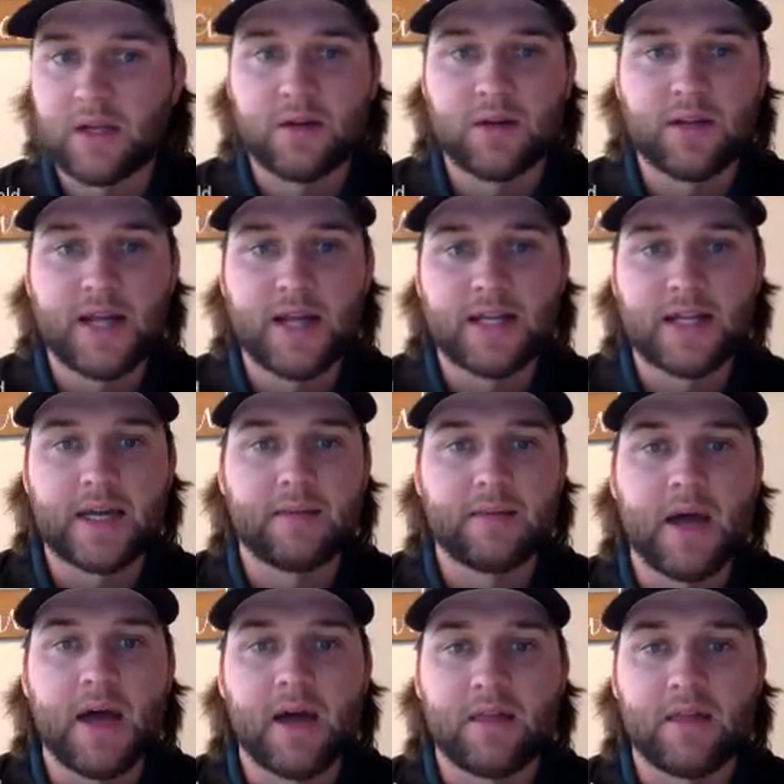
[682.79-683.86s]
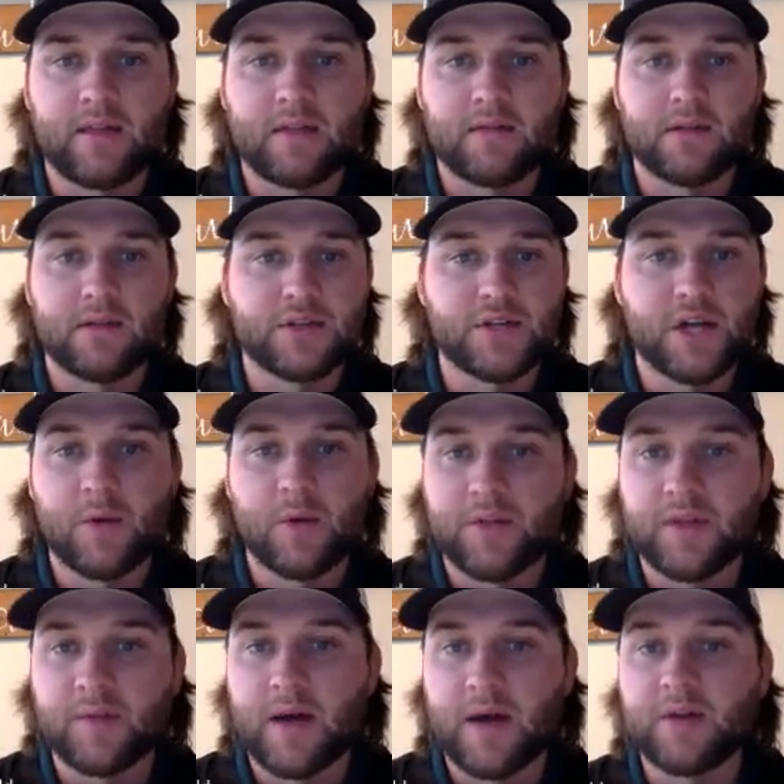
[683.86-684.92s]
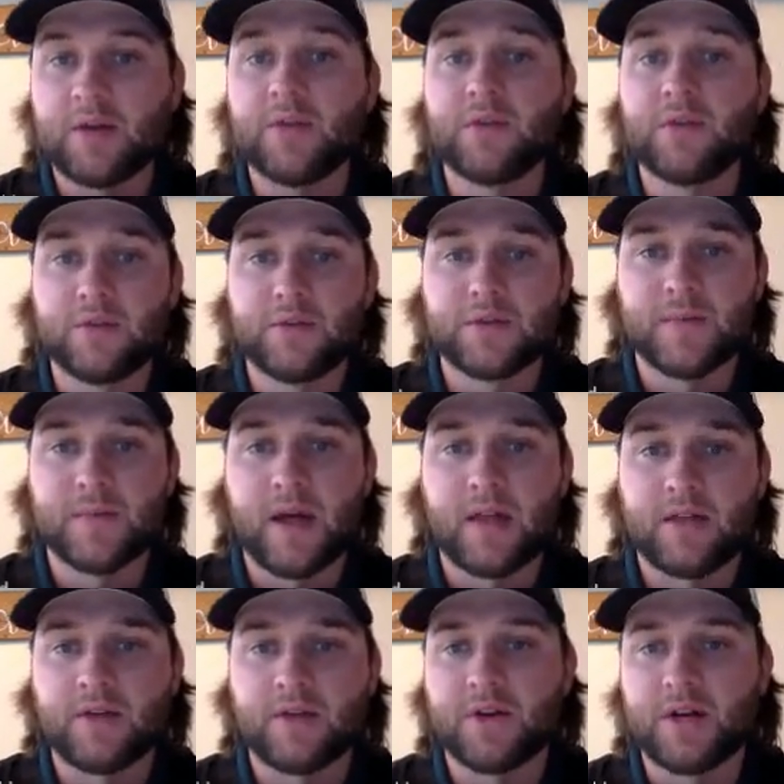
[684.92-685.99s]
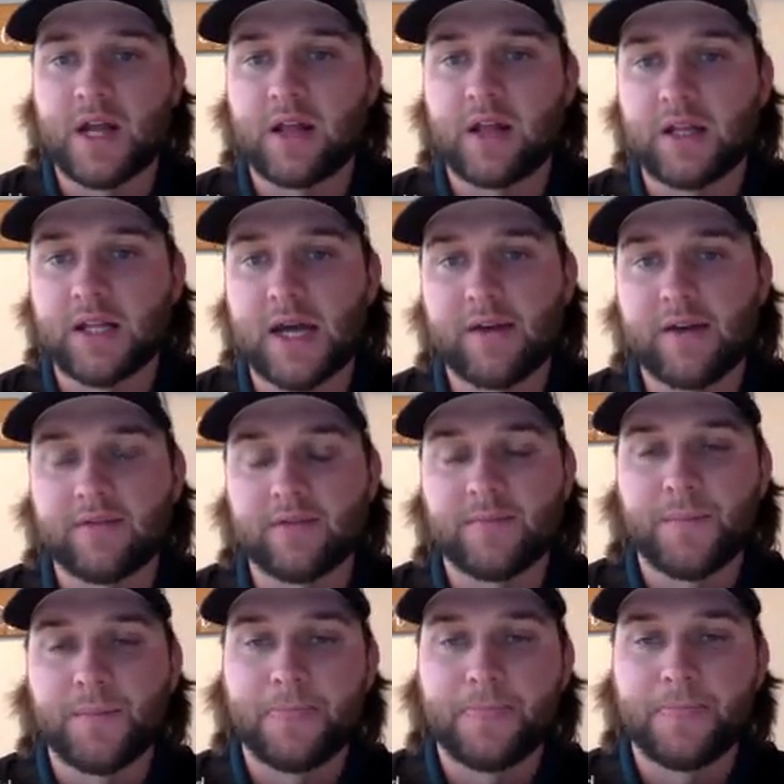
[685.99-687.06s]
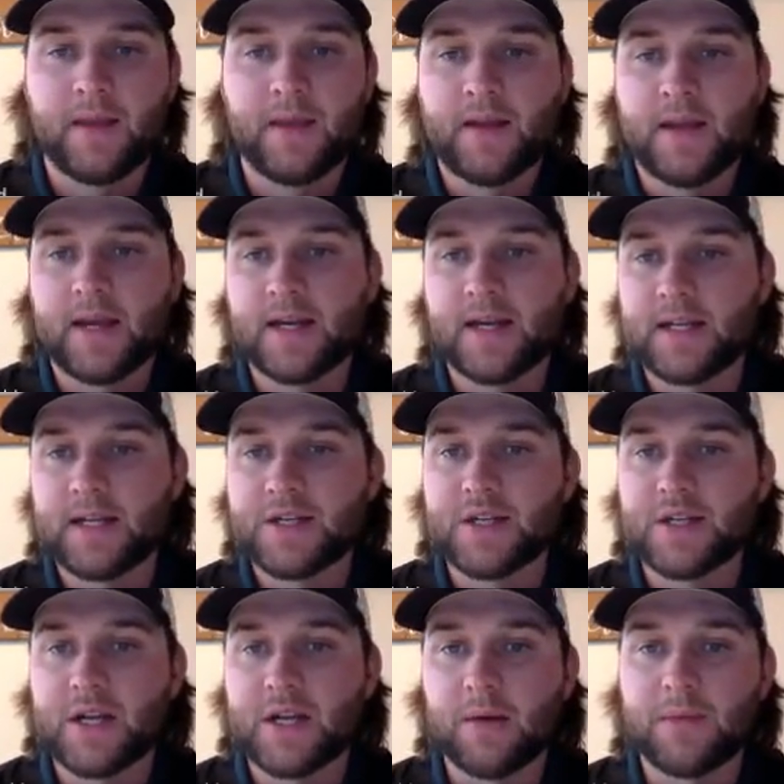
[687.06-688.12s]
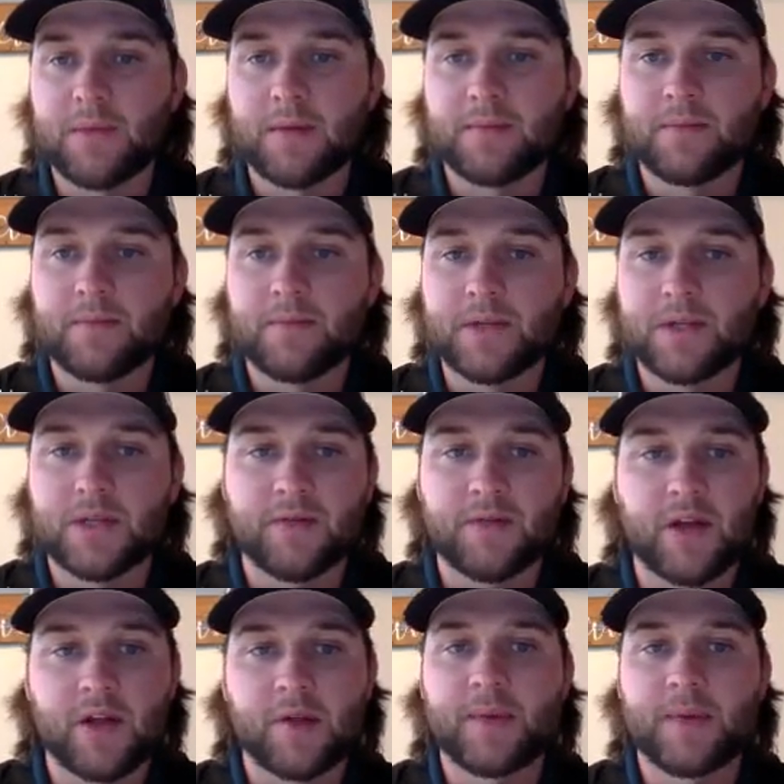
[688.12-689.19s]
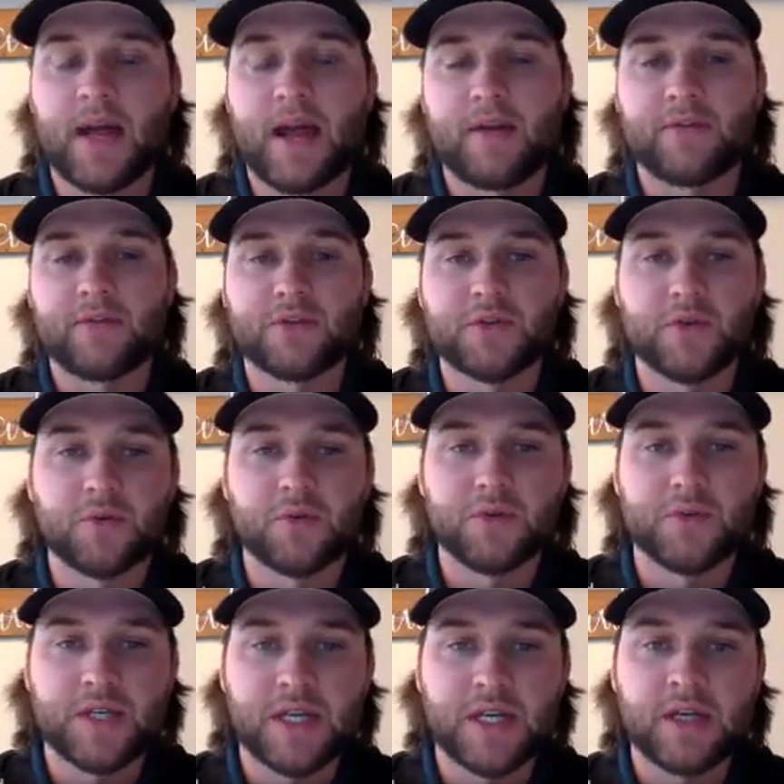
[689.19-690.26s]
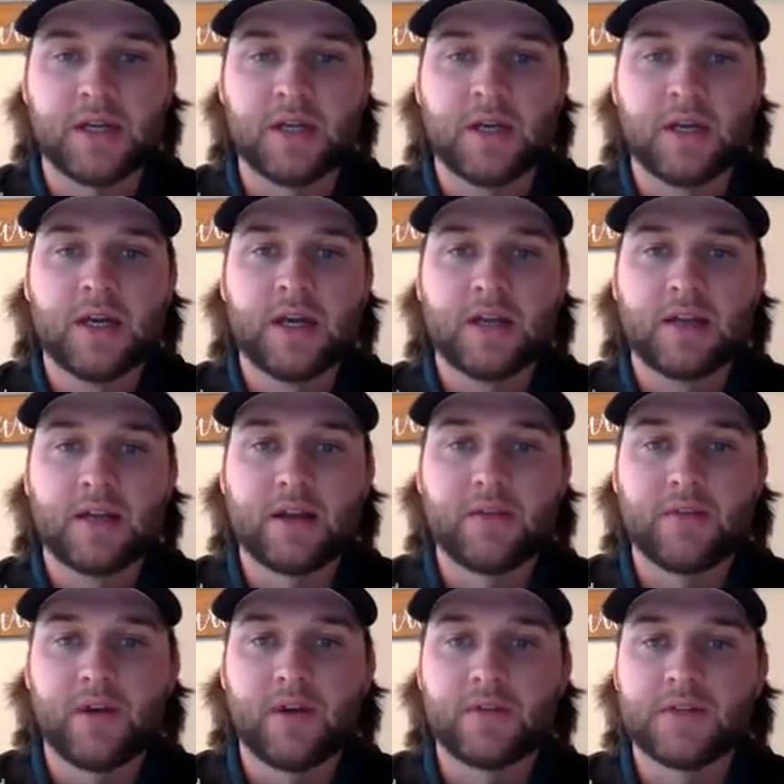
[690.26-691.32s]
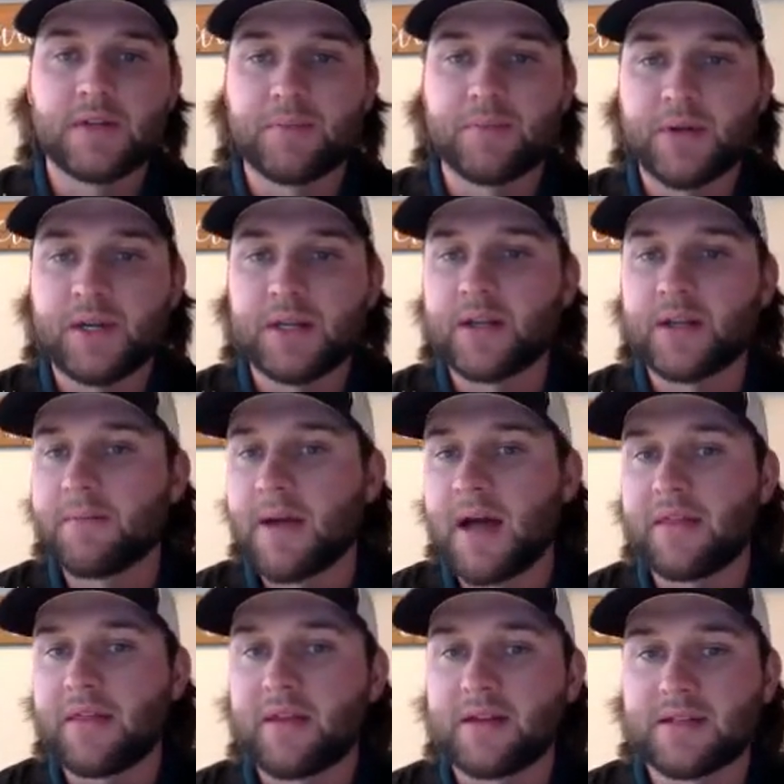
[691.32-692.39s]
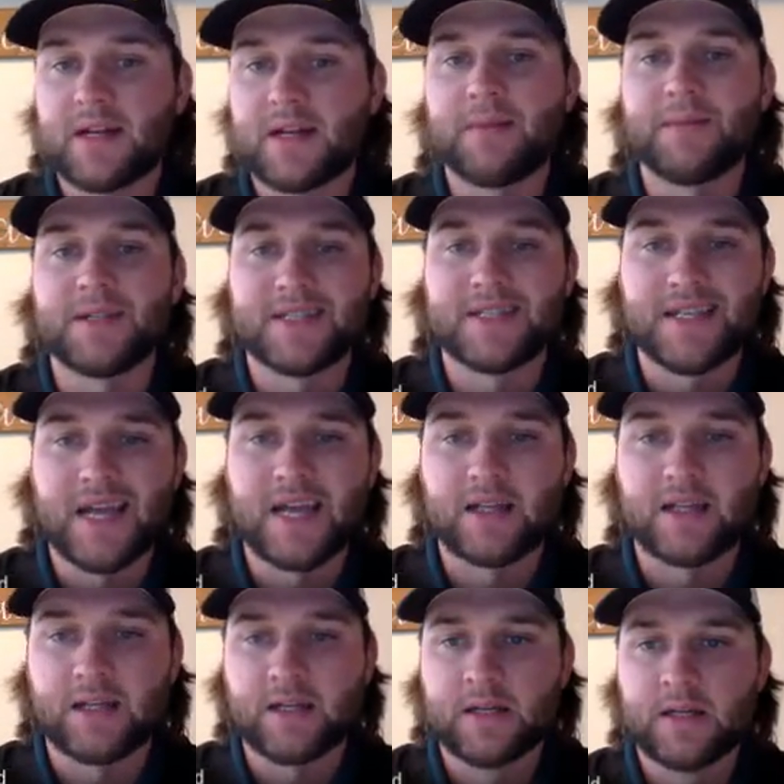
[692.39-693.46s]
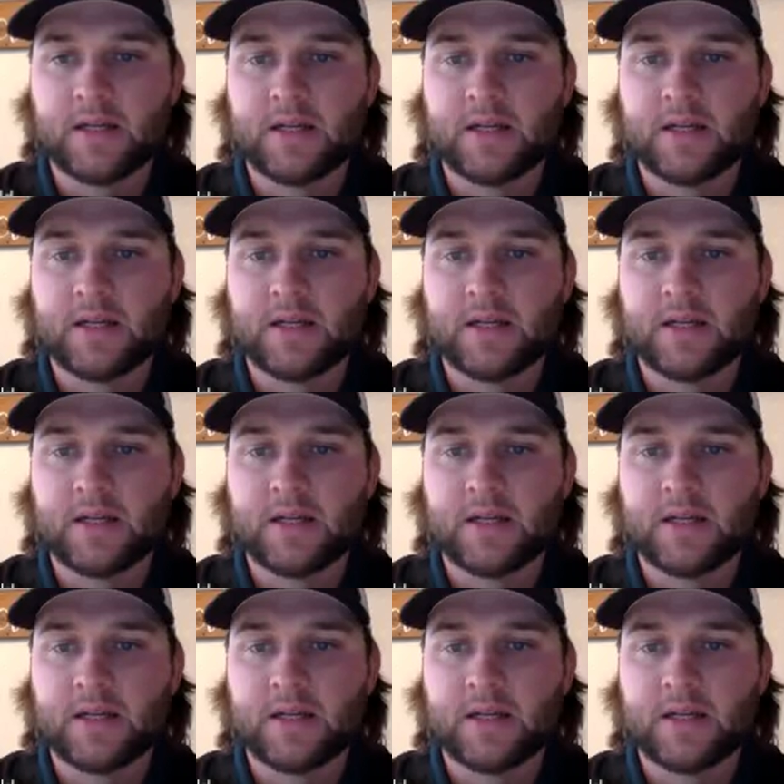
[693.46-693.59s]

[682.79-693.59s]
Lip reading: learned that day in math, and share with them how you use math in your daily life. In addition, help them to develop an after-school routine that involves completing their math assignments daily.